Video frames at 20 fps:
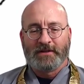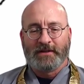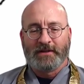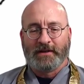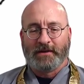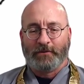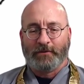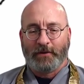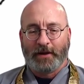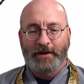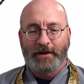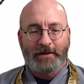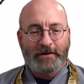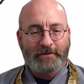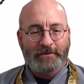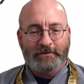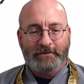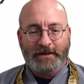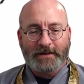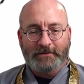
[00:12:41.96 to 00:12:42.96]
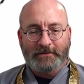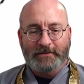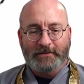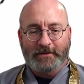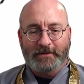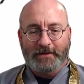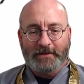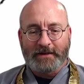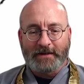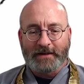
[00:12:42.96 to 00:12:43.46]
You want to know what
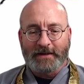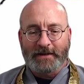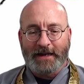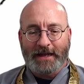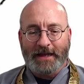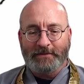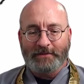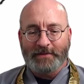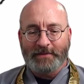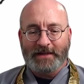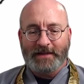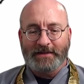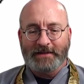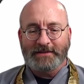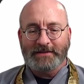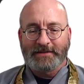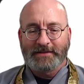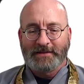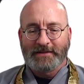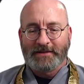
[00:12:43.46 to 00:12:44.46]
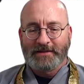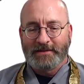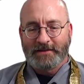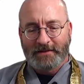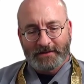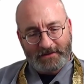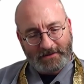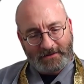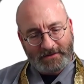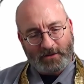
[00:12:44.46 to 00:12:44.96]
enlightenment is?
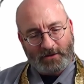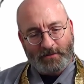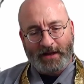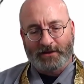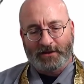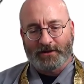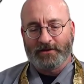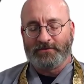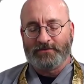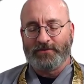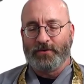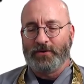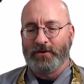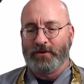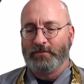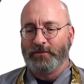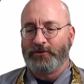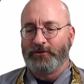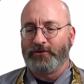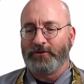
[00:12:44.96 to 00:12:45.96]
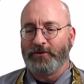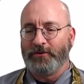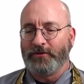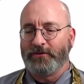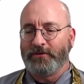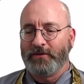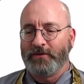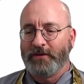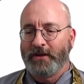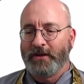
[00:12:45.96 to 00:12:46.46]
Go back to the Four Noble
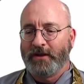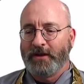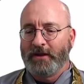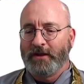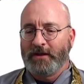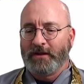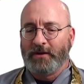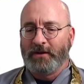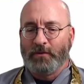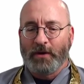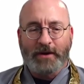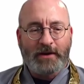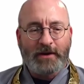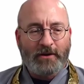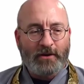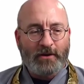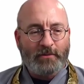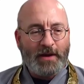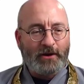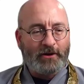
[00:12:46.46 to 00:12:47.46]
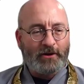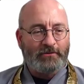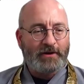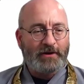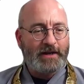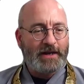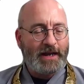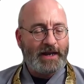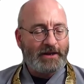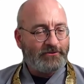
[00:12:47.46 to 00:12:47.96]
Truths. You want to know about
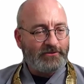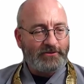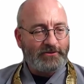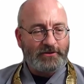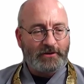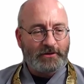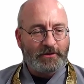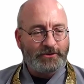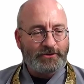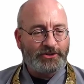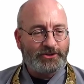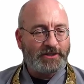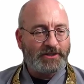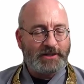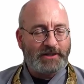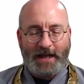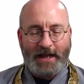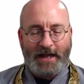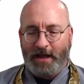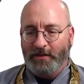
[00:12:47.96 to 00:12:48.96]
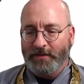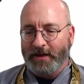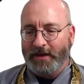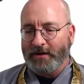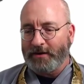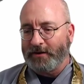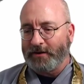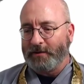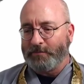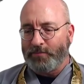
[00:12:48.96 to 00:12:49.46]
greed, hatred, and delusion and how they
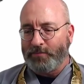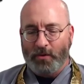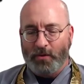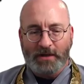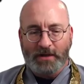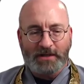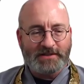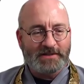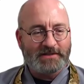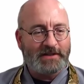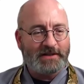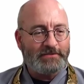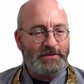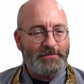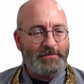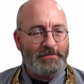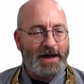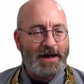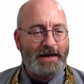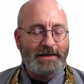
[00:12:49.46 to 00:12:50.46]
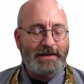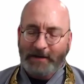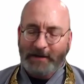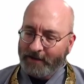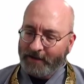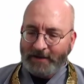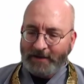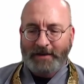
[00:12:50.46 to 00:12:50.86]
are the poisons of the mind?